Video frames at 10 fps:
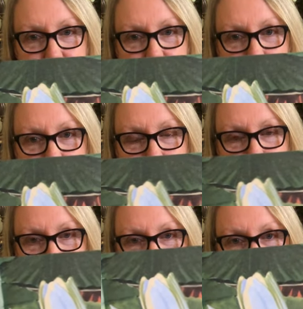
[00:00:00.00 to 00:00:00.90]

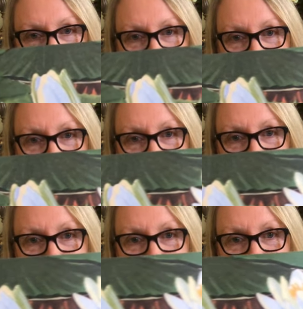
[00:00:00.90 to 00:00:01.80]

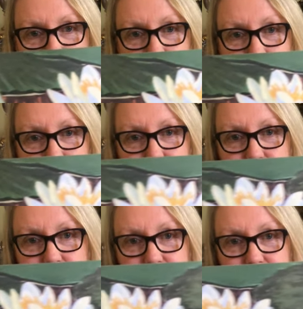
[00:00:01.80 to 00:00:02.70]

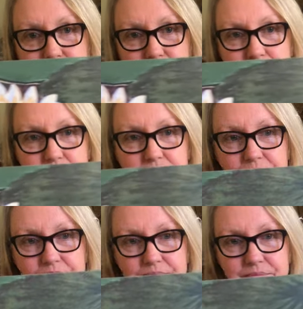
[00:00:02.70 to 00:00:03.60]

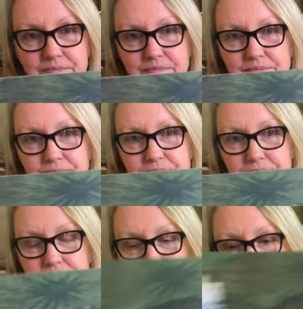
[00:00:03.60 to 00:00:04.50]

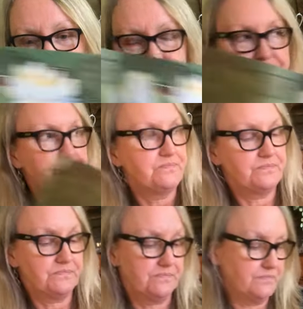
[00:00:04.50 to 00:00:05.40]

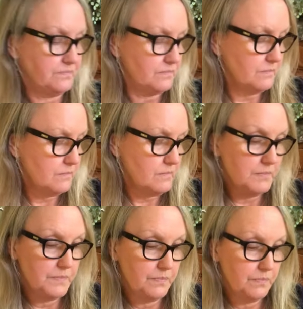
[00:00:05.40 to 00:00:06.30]

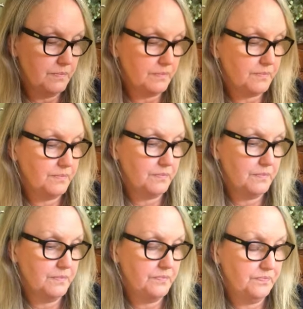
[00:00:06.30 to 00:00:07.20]

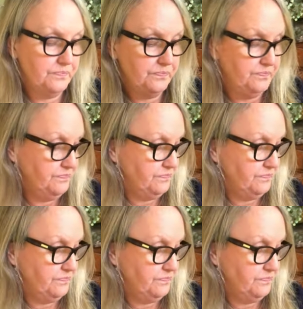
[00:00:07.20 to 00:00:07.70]
(silence)